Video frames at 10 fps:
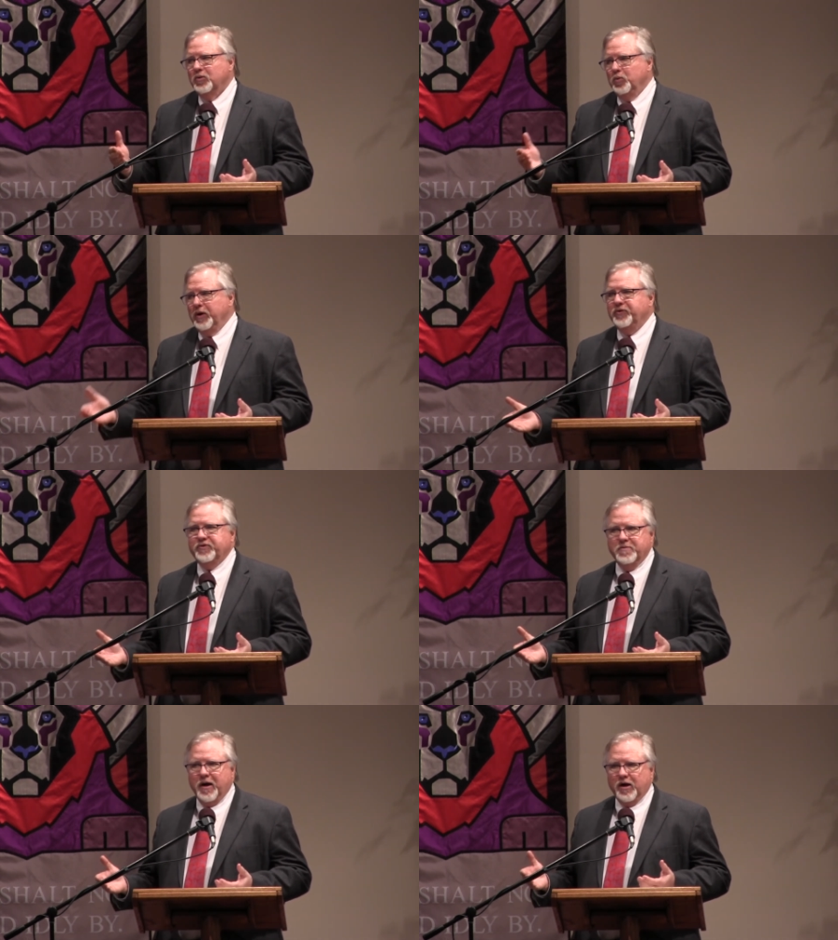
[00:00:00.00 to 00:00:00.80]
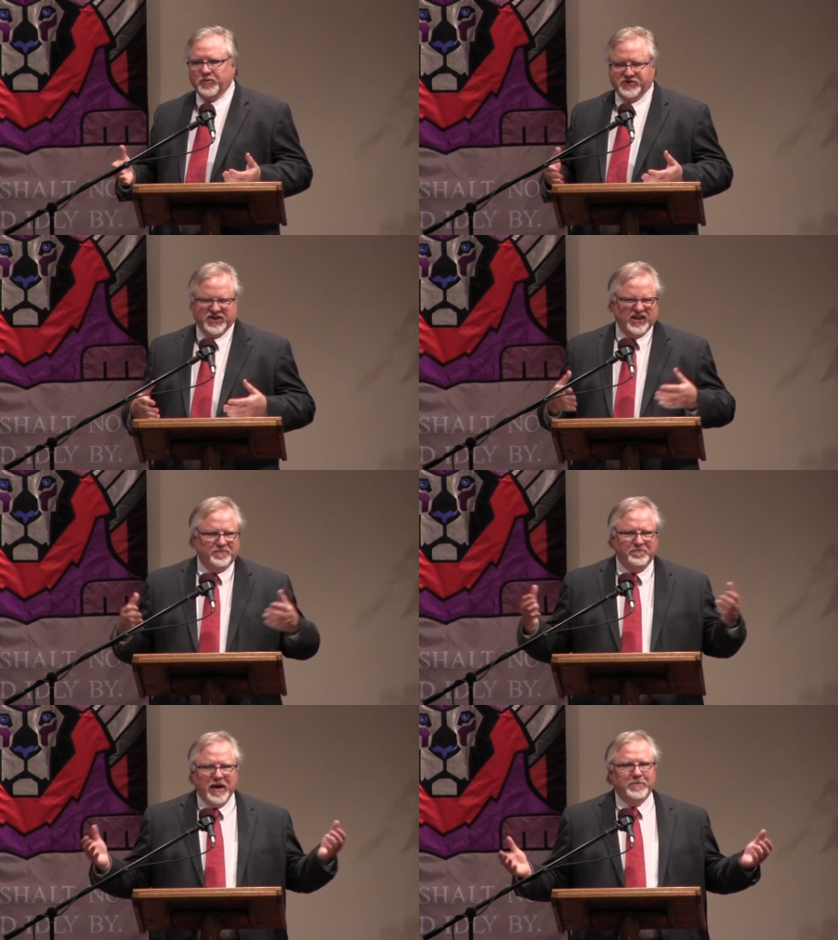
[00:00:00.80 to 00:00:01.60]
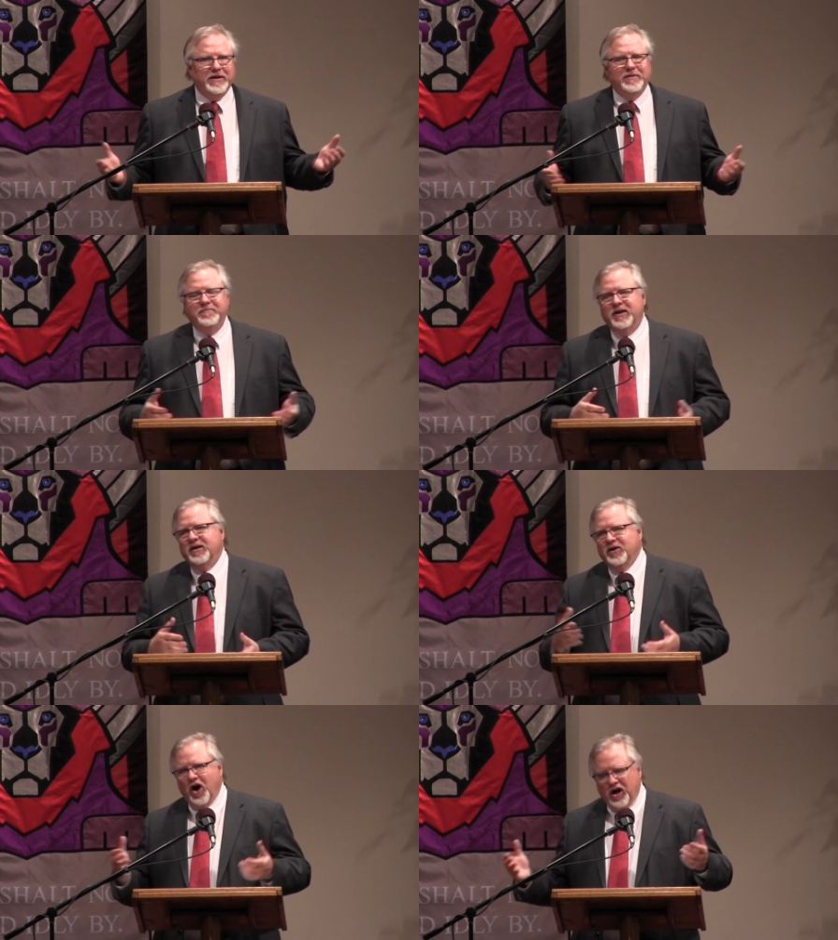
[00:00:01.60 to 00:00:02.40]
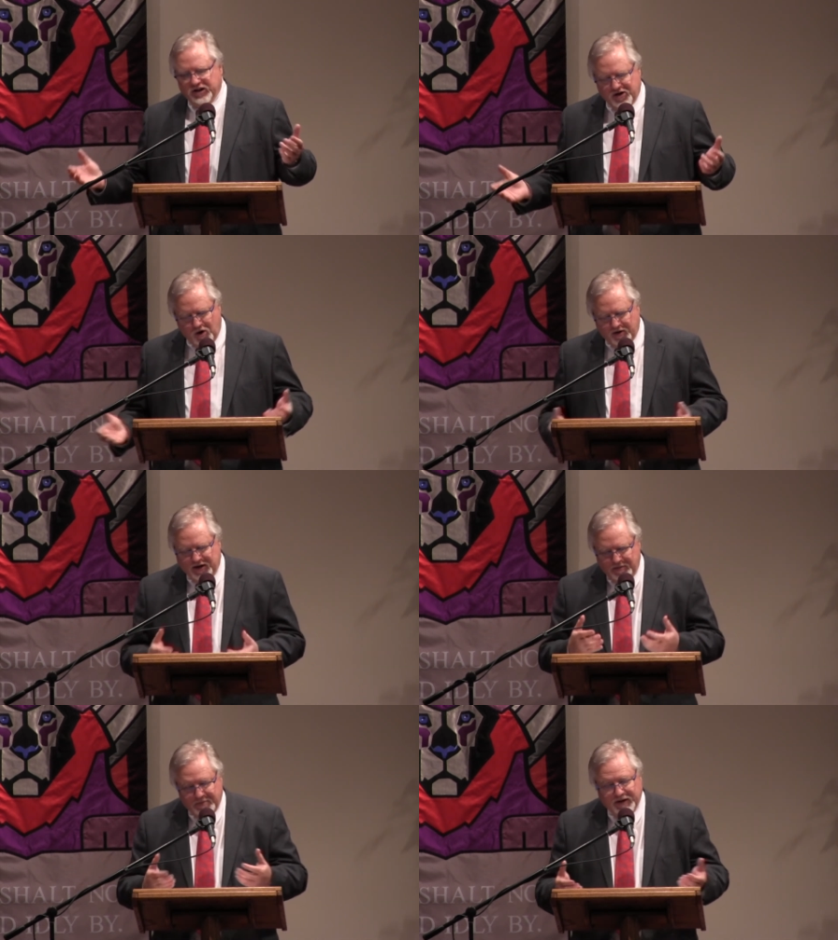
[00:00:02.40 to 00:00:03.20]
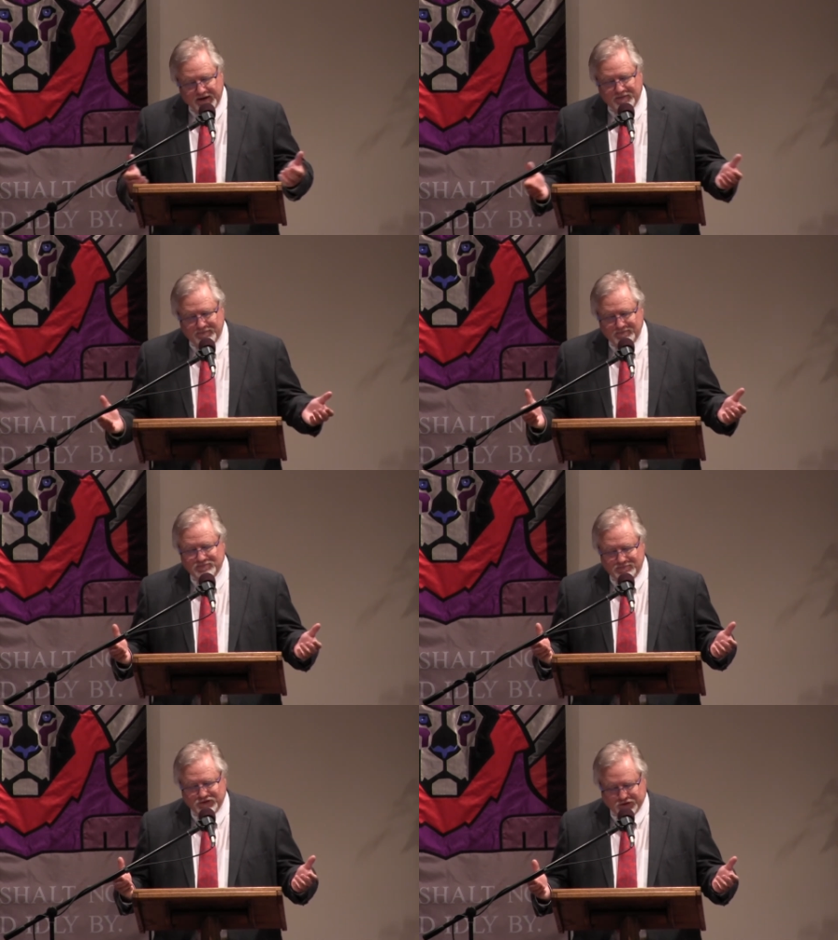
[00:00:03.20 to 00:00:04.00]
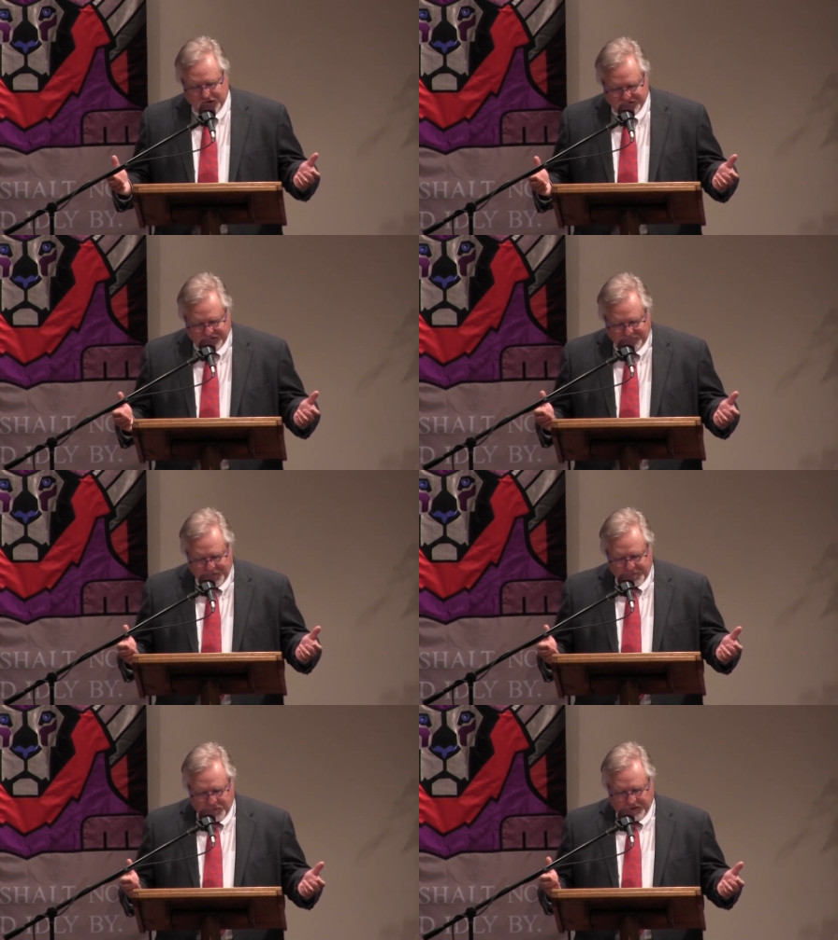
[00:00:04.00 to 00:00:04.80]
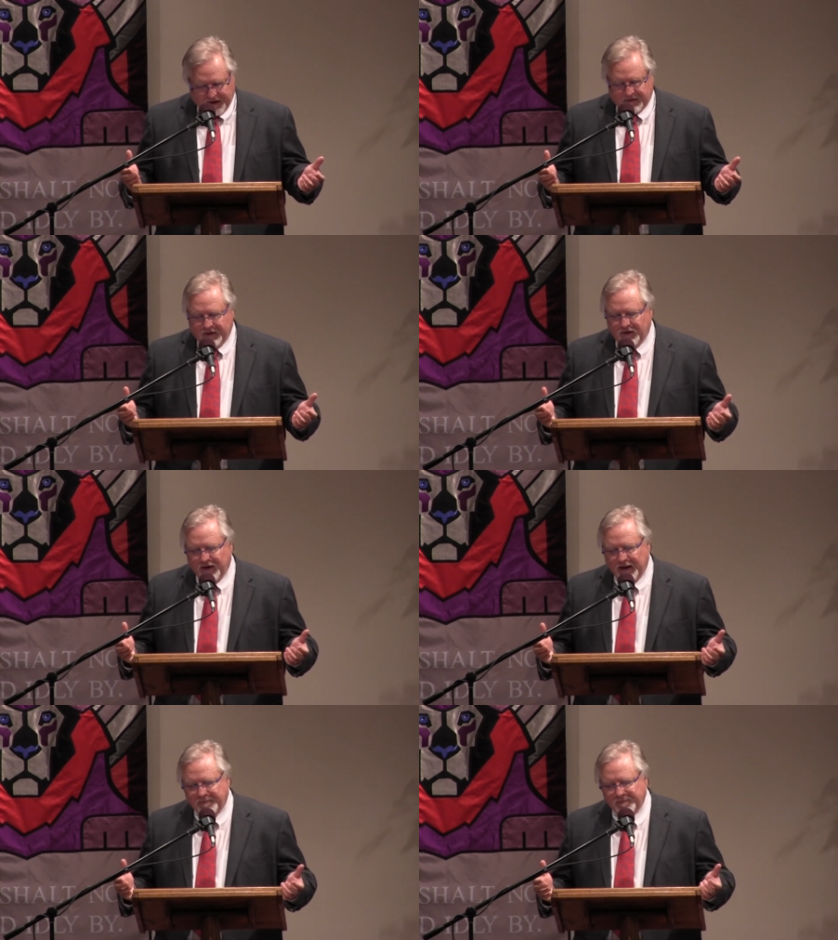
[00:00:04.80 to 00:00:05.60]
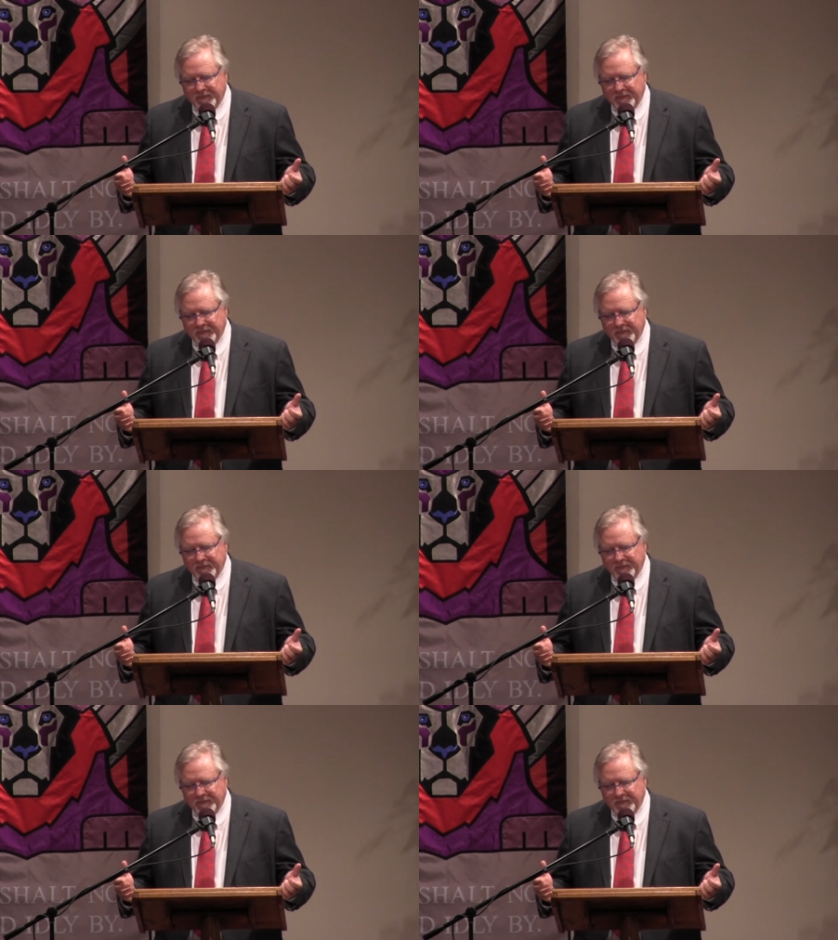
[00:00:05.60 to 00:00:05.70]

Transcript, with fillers: with democracy, maybe oligarchy, but it starts to feel more like tyranny.